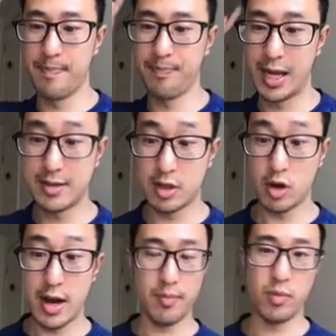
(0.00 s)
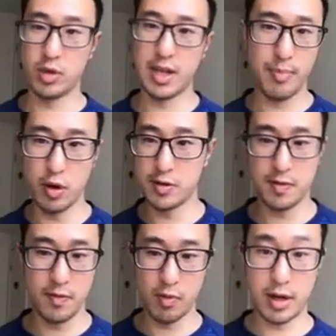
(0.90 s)
Instagram, which they post
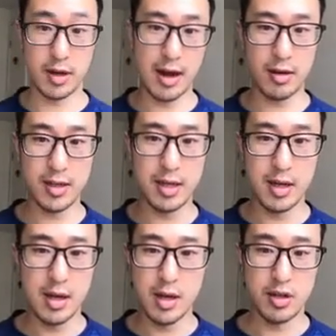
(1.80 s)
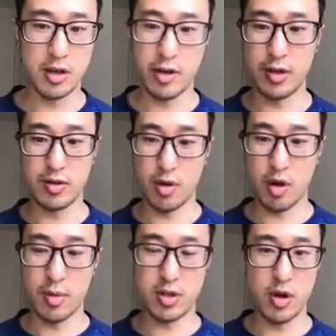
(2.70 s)
regularly. So there was
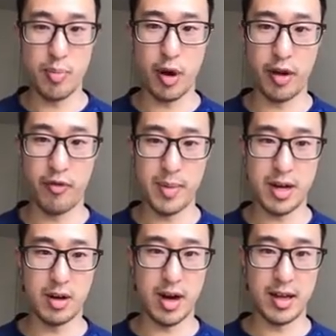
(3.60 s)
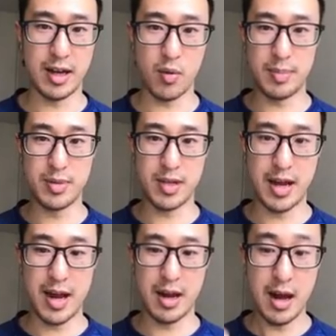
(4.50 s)
almost no point for me to create like a website
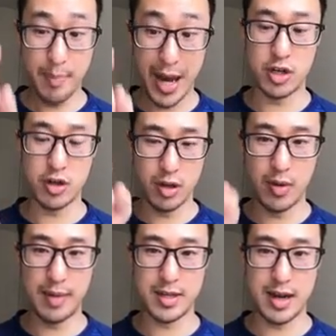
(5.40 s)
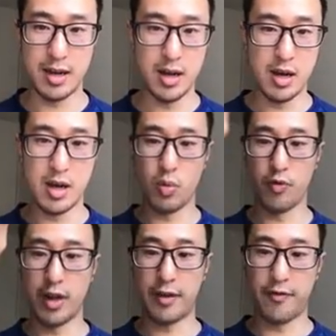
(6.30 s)
page on the website with
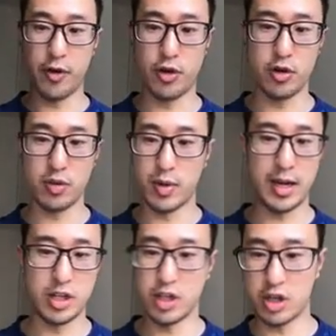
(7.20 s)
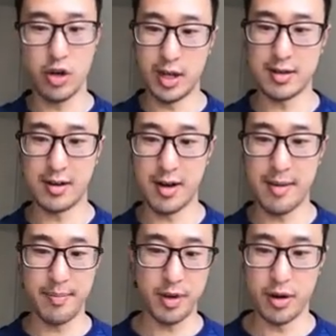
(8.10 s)
like photos when they can just go to Instagram,
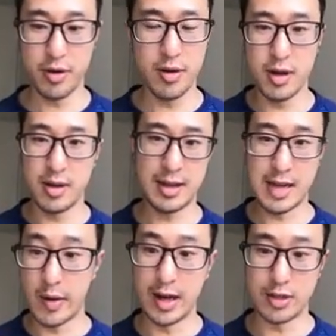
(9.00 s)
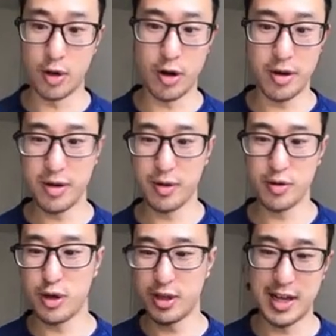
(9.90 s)
you know. That's how I saw it. It was
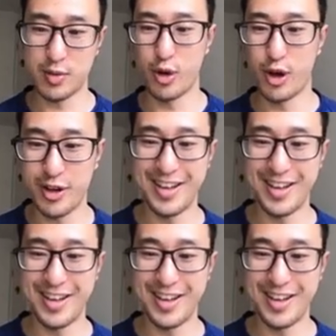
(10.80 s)
also less work.